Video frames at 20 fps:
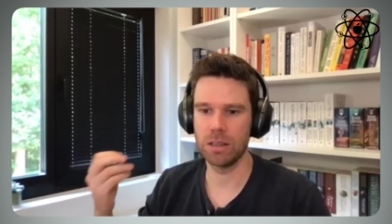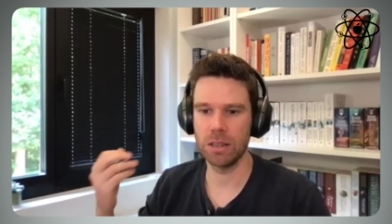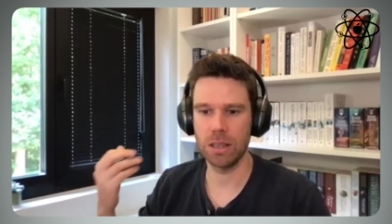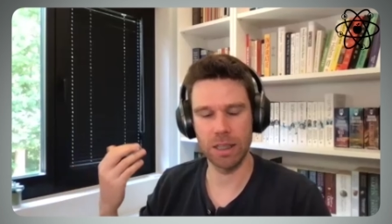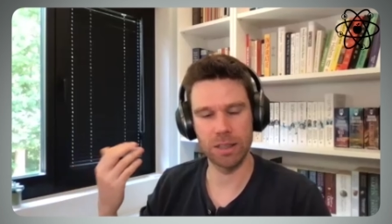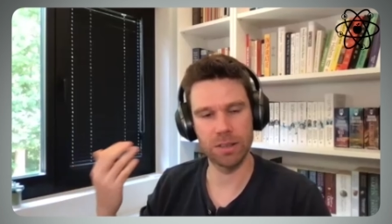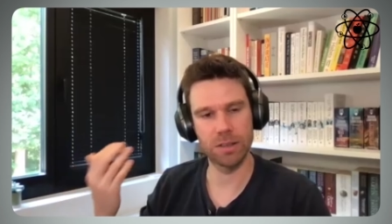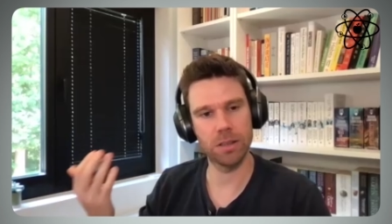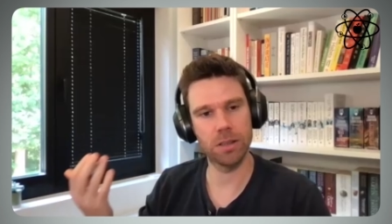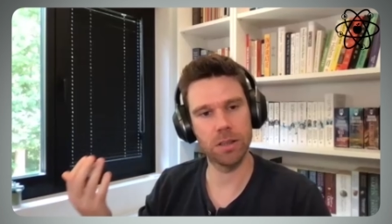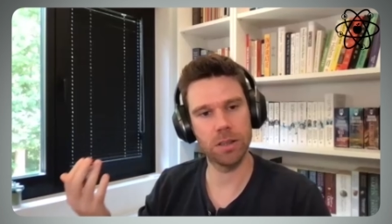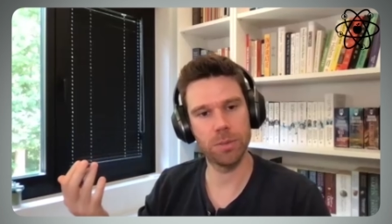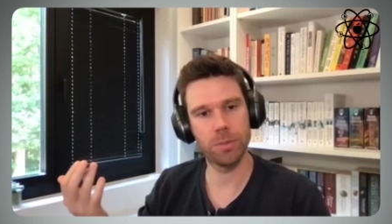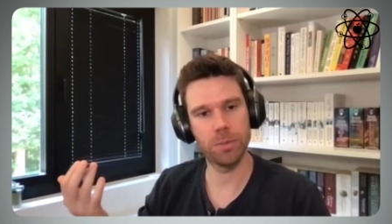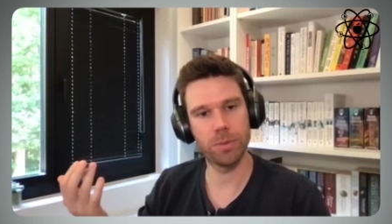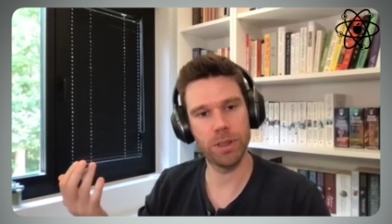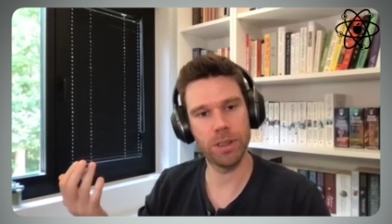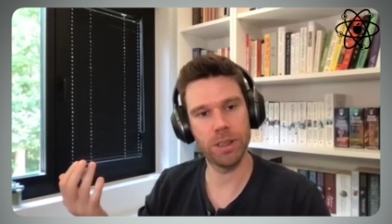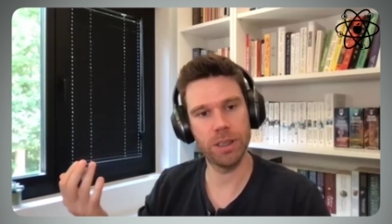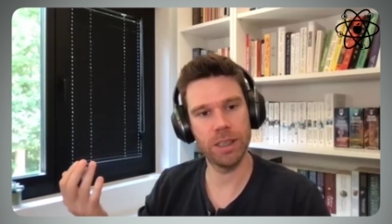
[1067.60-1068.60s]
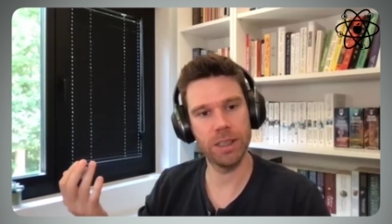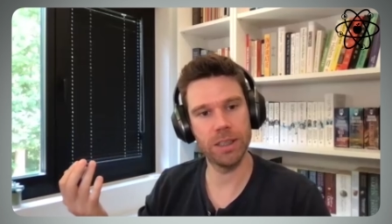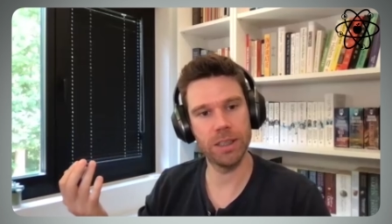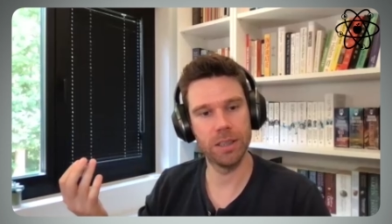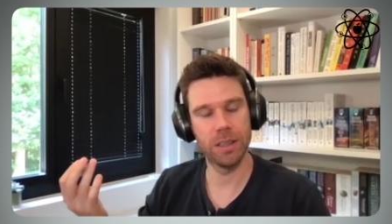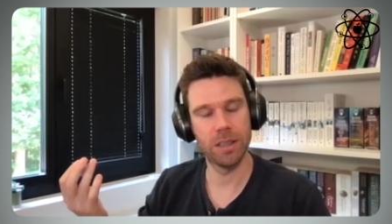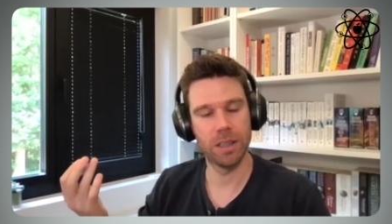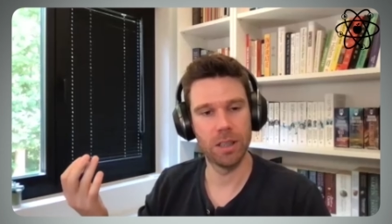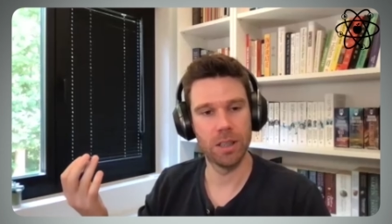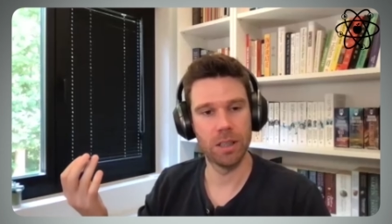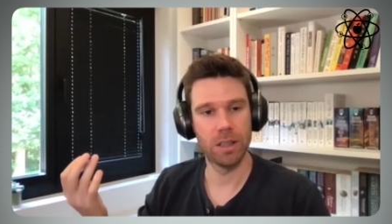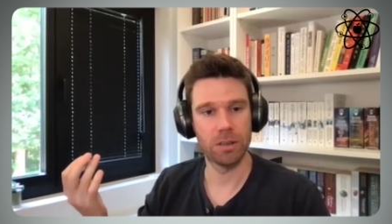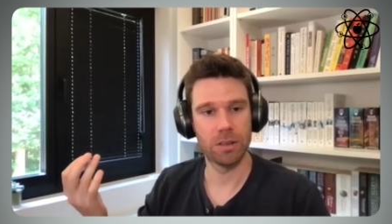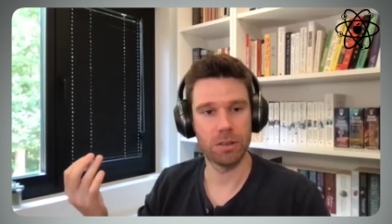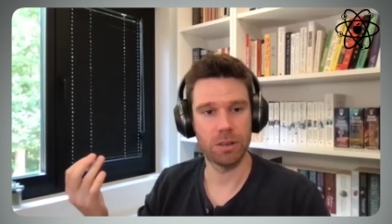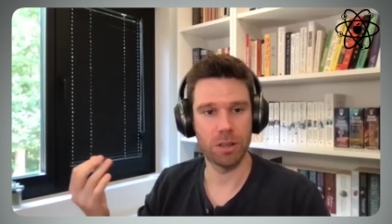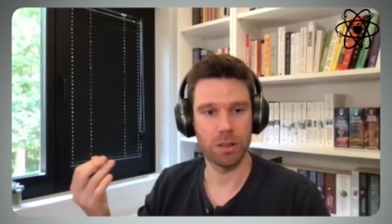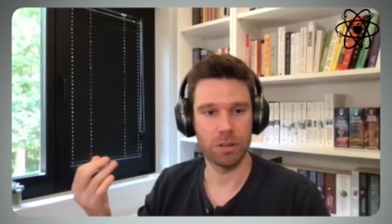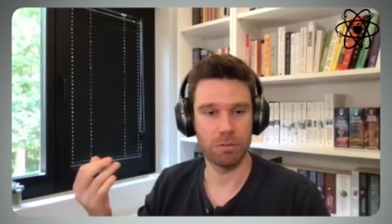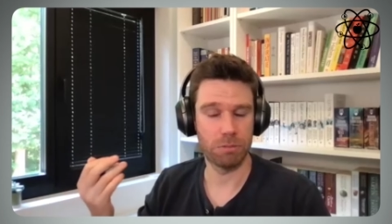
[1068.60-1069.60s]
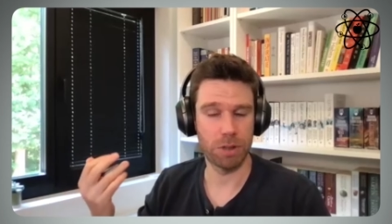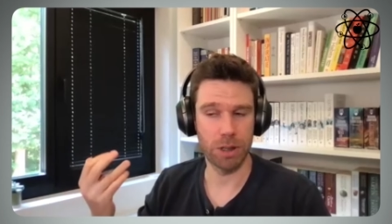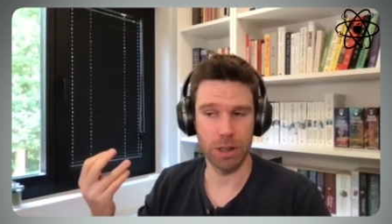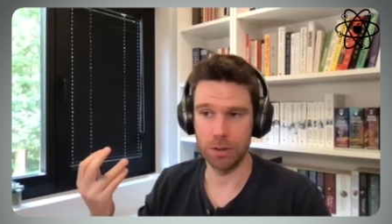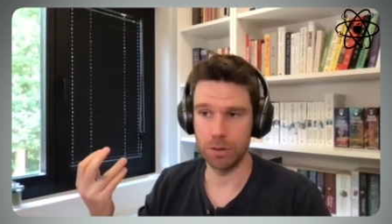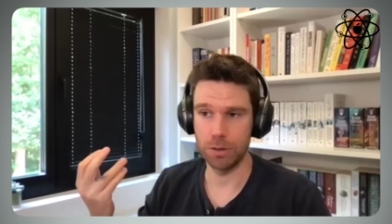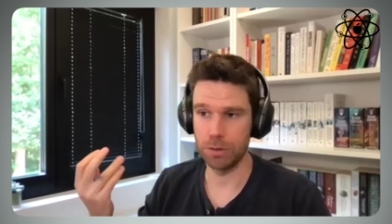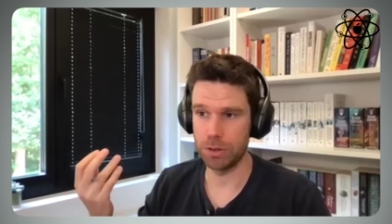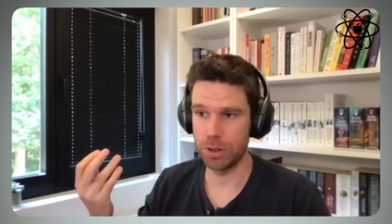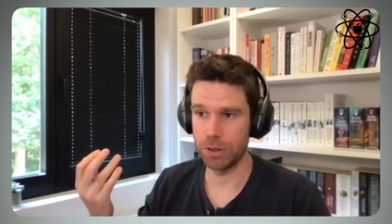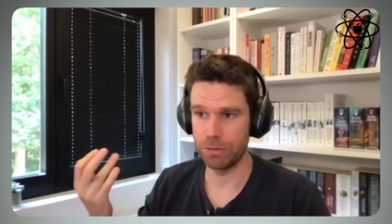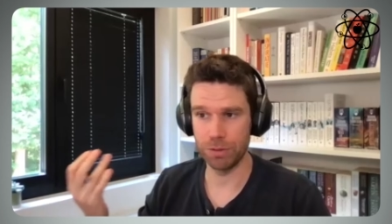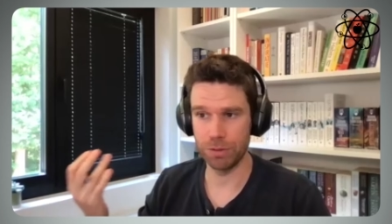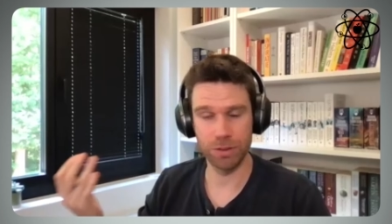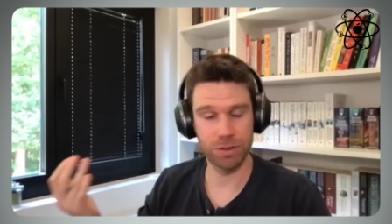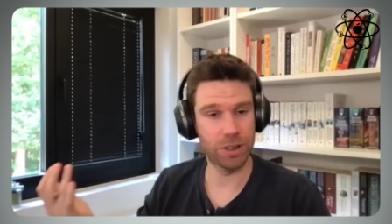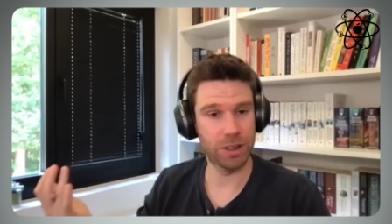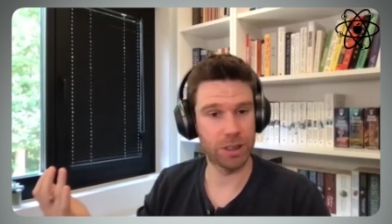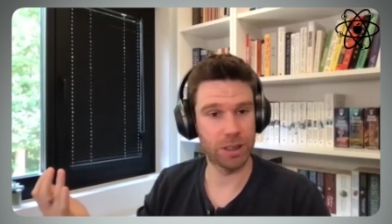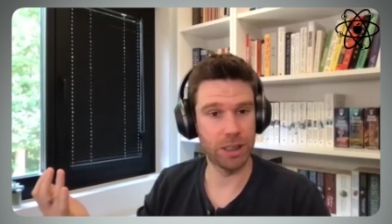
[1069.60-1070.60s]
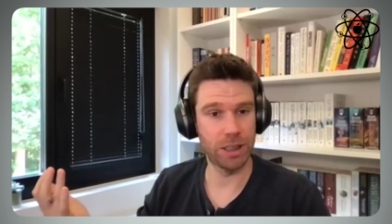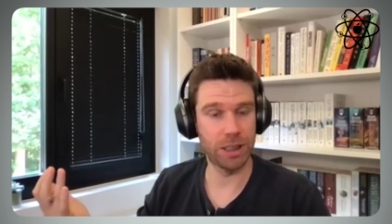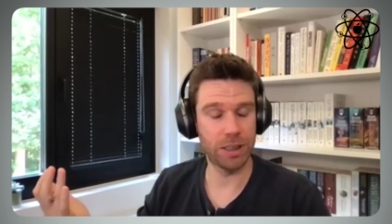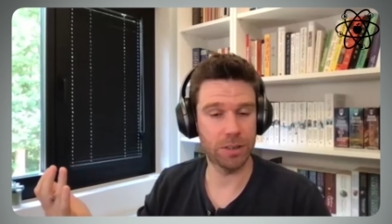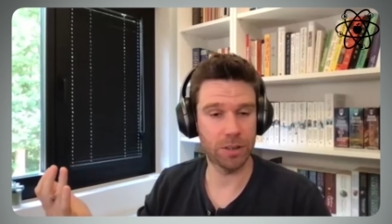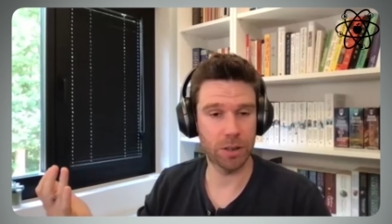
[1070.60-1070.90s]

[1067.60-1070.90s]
classical breeding, they use different techniques.